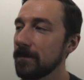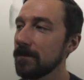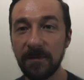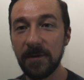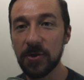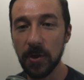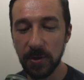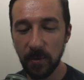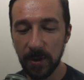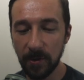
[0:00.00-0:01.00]
In the future, I
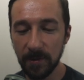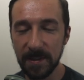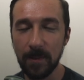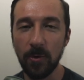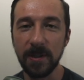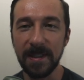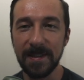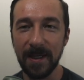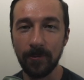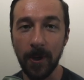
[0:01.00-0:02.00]
do want to go into some more
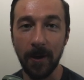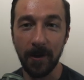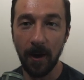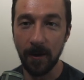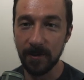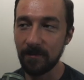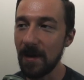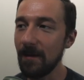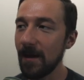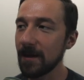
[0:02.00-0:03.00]
detail regarding hardened
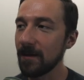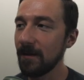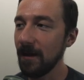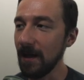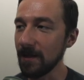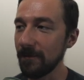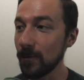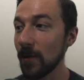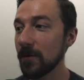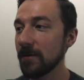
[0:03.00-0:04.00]
malloc and a
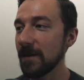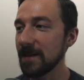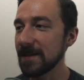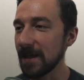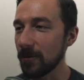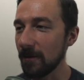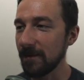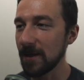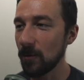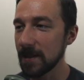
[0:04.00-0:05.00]
few other things that
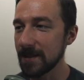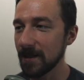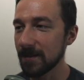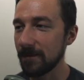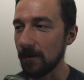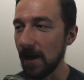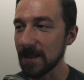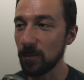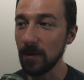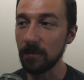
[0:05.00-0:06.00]
Graphene OS does for
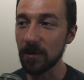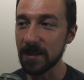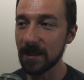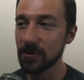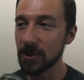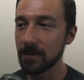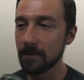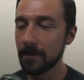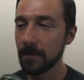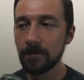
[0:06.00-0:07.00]
exploit protection.
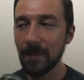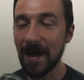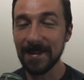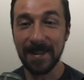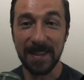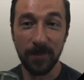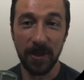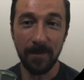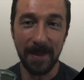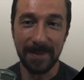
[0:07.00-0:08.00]
Honestly, it's
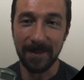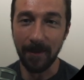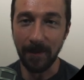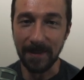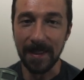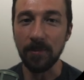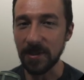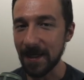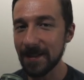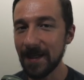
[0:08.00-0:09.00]
pretty amazing the things they
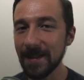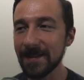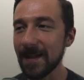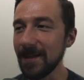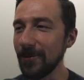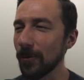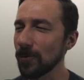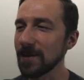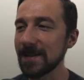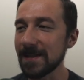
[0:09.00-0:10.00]
protect against that you don't
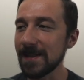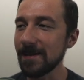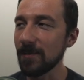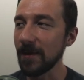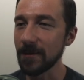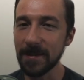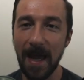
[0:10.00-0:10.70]
really see, but they're just